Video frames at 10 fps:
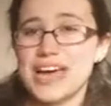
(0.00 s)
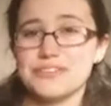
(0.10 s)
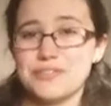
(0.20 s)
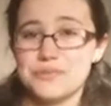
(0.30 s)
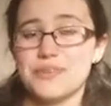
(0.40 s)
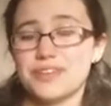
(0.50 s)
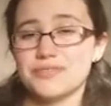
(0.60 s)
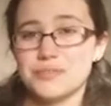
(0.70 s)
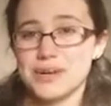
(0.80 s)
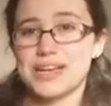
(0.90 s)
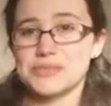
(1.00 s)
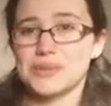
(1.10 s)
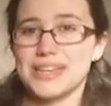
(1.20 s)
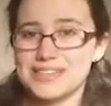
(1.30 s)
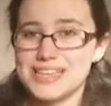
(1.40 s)
And Cromwell replies,
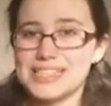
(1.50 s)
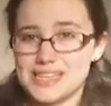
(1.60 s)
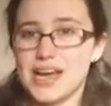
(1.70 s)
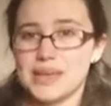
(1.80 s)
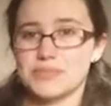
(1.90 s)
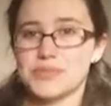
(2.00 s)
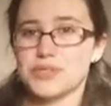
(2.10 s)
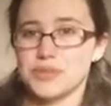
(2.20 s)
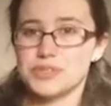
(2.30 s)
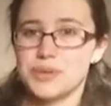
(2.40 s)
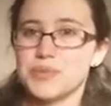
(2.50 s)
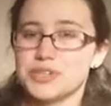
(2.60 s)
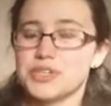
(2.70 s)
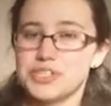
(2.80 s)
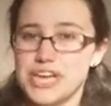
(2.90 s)
well, in these times, you know,
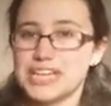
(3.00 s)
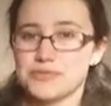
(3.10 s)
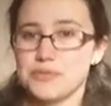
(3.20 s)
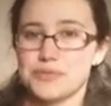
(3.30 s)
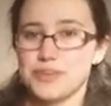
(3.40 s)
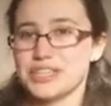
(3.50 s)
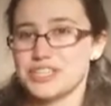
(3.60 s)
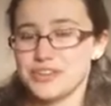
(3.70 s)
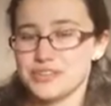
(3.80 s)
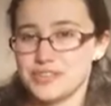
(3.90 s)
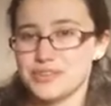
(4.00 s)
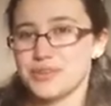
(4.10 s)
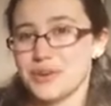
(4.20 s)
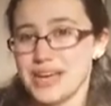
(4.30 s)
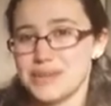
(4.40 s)
someone could change from your friend to, to
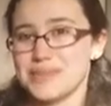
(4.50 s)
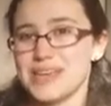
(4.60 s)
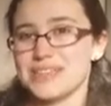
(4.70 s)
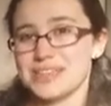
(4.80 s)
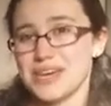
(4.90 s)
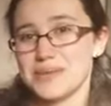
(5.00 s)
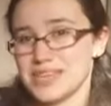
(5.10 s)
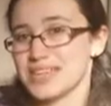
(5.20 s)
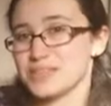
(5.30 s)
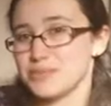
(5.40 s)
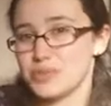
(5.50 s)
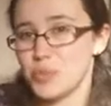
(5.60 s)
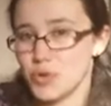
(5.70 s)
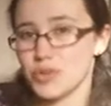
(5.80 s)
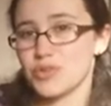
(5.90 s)
your enemy in the time it takes them to
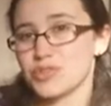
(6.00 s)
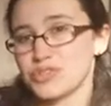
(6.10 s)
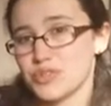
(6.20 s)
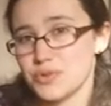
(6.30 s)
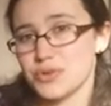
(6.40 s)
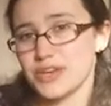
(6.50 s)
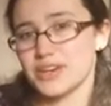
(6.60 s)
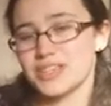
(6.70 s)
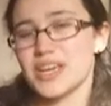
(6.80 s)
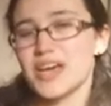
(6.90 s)
walk across the courtyard.